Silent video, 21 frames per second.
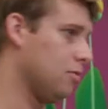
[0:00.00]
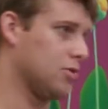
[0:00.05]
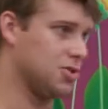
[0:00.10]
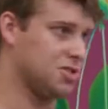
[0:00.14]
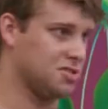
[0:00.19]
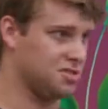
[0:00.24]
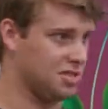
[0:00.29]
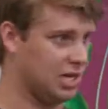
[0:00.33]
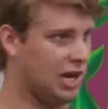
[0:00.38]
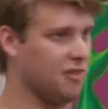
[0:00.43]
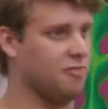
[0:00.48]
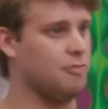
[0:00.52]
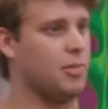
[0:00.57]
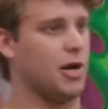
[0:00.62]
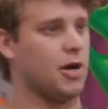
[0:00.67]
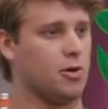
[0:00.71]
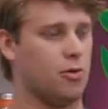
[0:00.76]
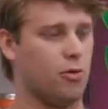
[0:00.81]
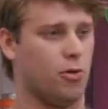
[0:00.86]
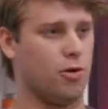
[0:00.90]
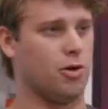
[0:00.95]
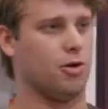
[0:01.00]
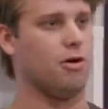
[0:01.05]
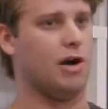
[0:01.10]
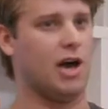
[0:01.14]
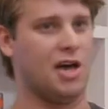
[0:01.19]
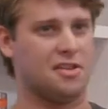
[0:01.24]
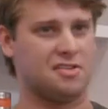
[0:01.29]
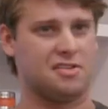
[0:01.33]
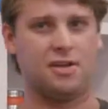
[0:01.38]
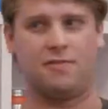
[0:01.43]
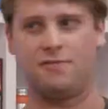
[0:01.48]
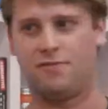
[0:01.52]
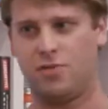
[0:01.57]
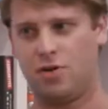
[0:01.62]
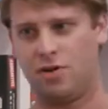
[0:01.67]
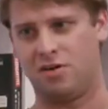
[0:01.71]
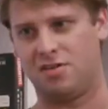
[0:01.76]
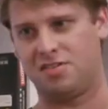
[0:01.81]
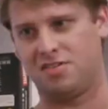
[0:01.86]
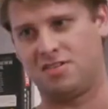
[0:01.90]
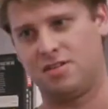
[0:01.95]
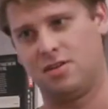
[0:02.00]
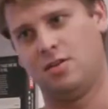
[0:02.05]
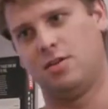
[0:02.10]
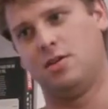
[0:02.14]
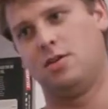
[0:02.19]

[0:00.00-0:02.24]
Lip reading: which is an alphabetical order, last name first,